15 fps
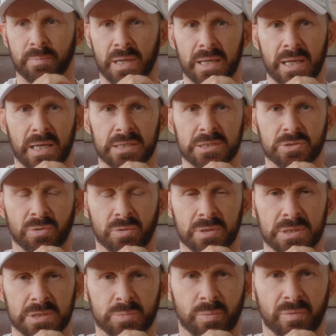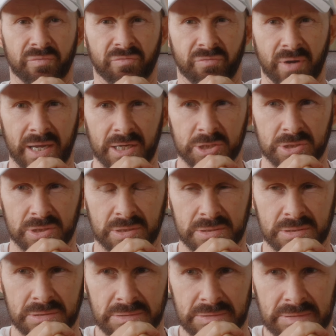my eye sockets were fractured.